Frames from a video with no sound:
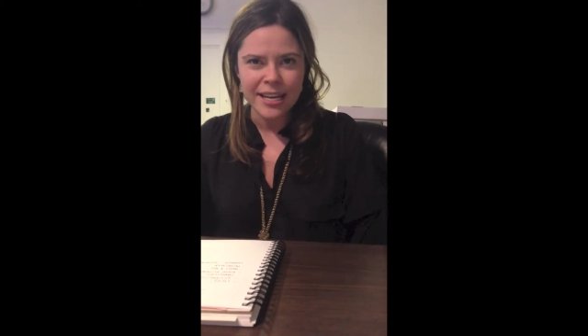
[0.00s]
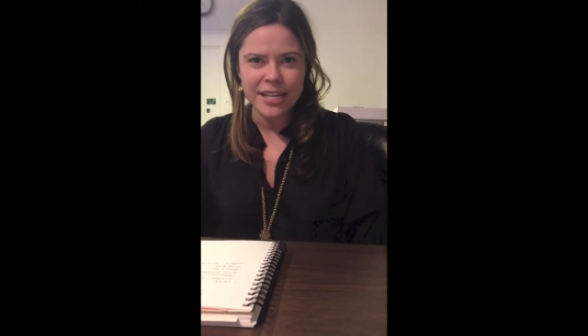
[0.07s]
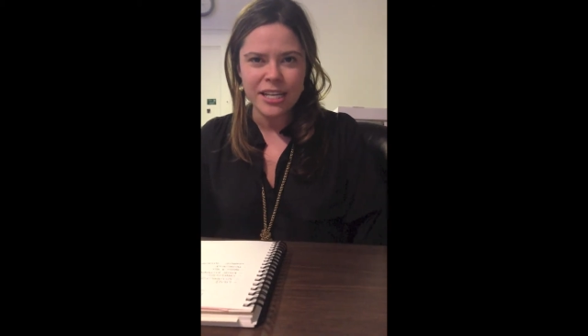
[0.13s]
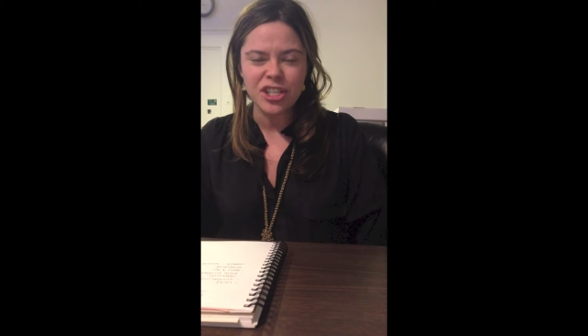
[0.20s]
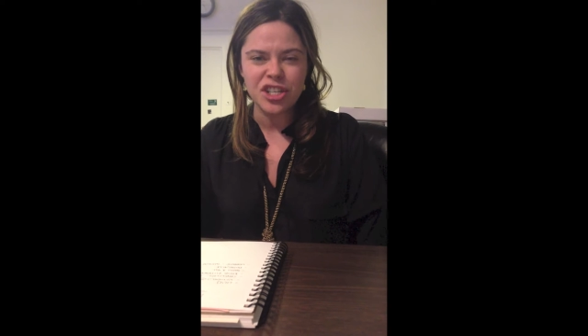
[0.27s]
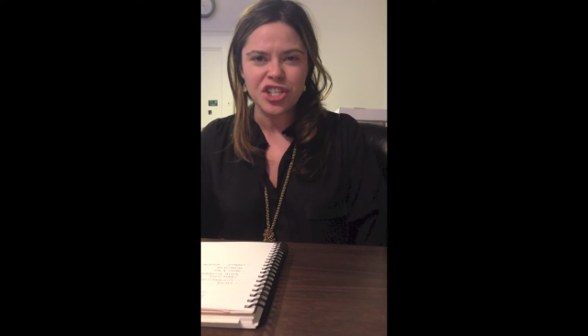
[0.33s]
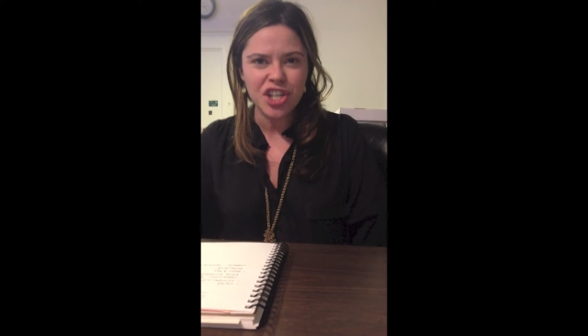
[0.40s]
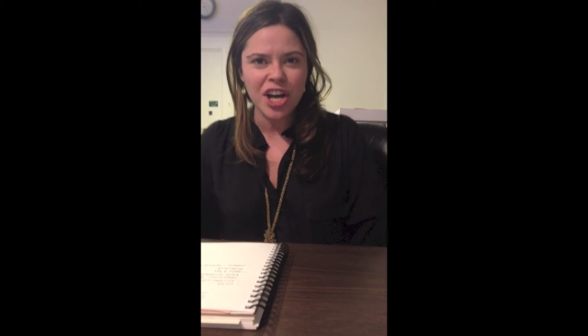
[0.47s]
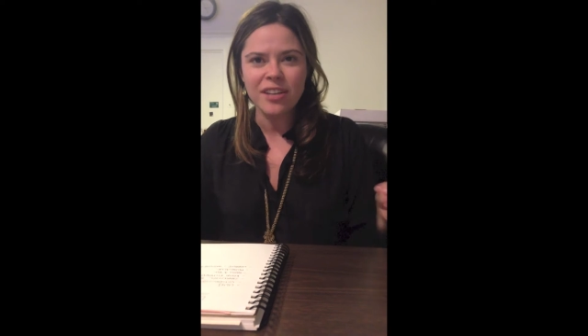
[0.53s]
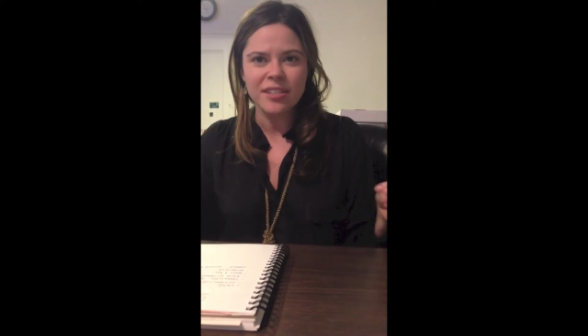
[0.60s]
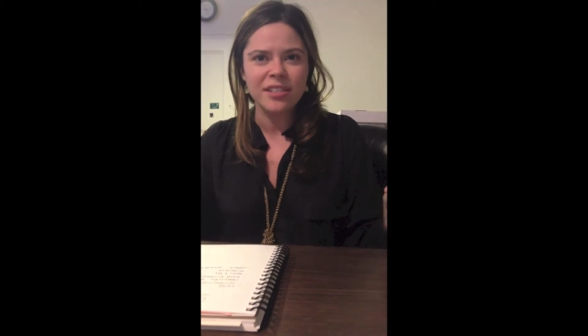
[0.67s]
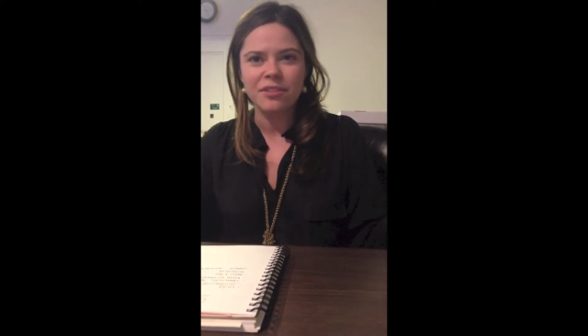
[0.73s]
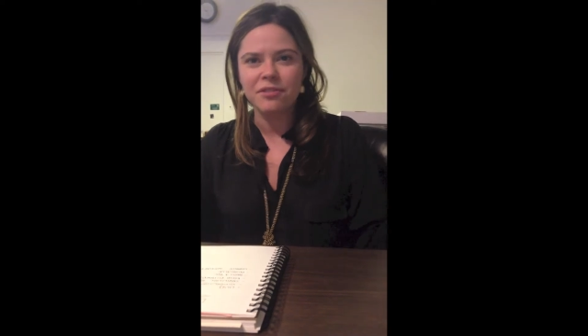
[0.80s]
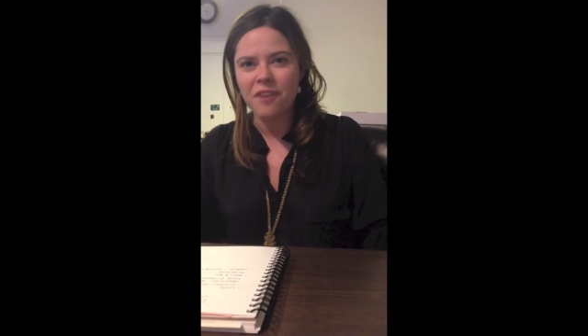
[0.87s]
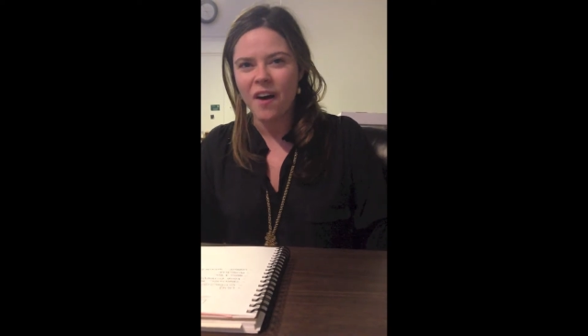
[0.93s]
can
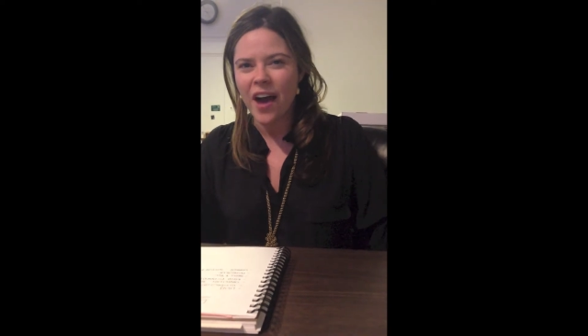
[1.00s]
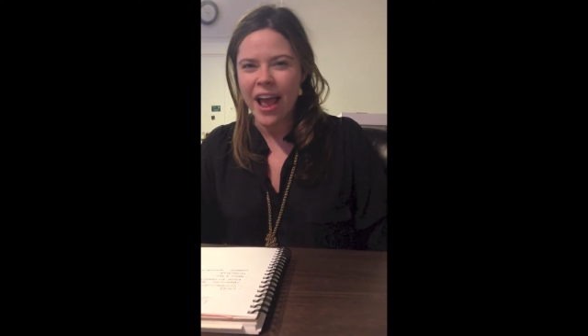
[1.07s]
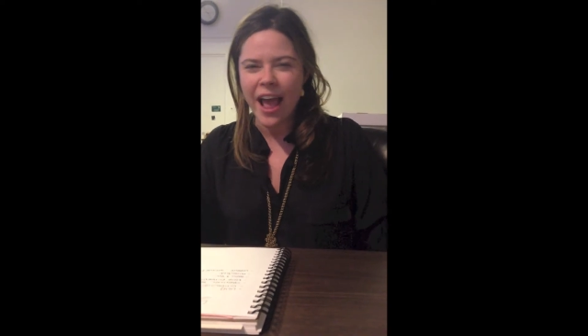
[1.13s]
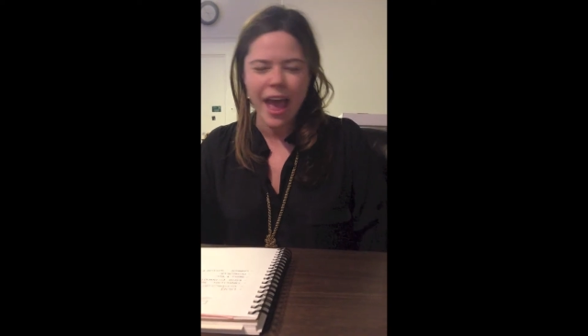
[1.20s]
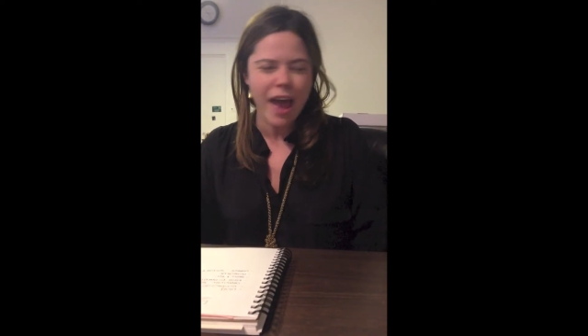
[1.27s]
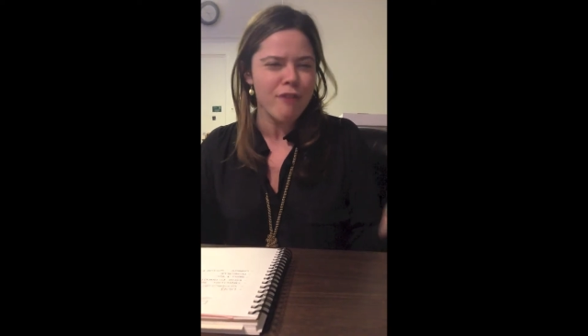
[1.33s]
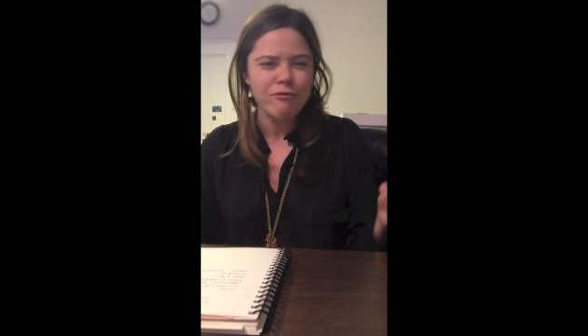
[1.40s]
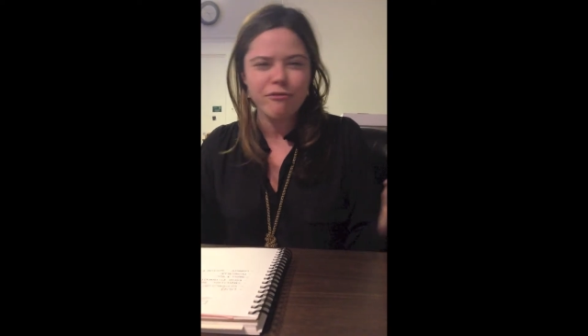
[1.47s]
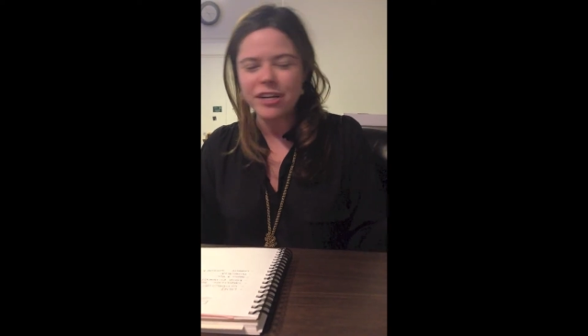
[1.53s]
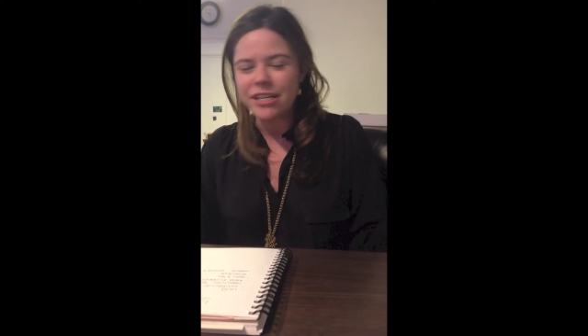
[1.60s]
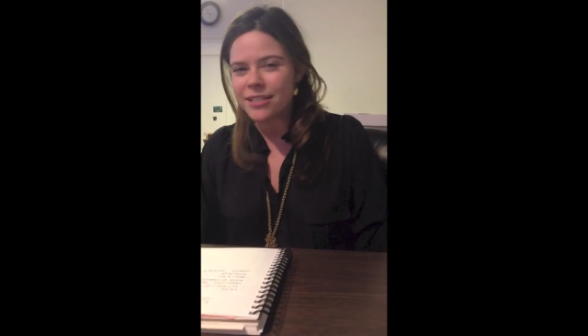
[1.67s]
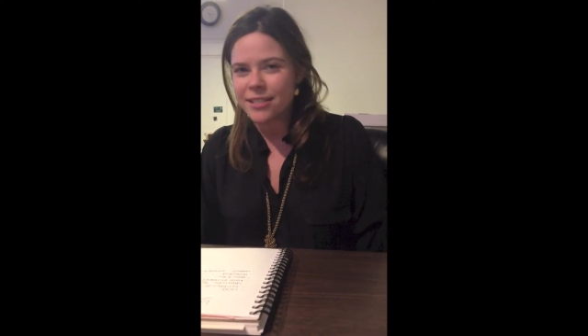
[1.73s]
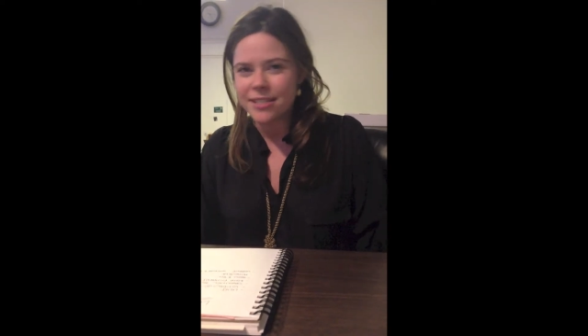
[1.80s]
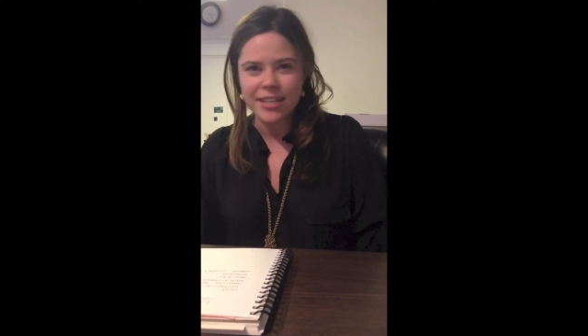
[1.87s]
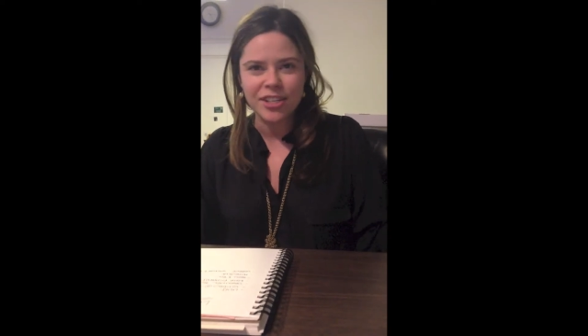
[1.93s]
justify every
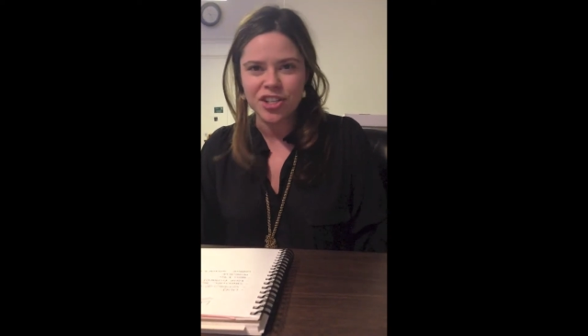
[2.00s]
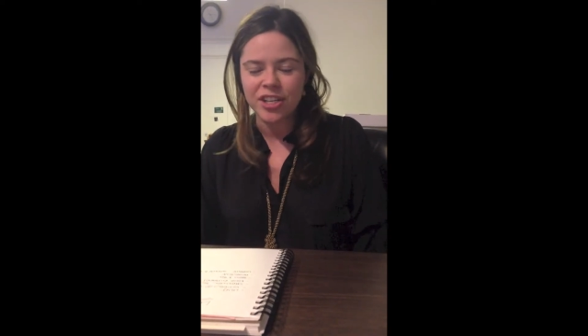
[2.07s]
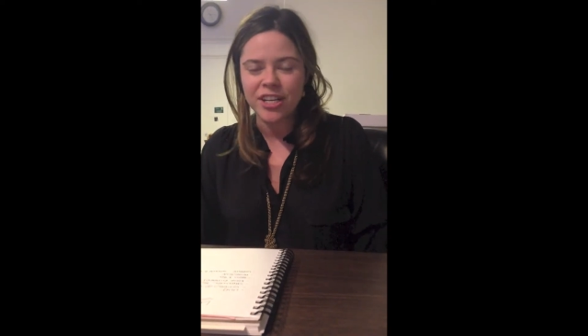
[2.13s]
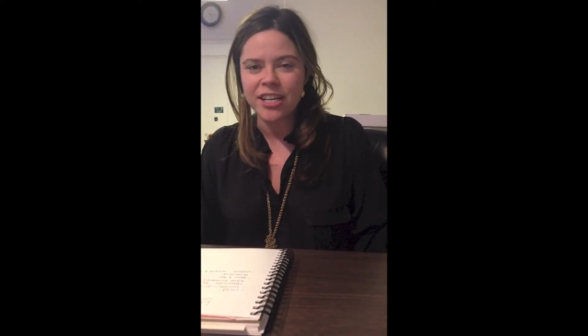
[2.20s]
decision.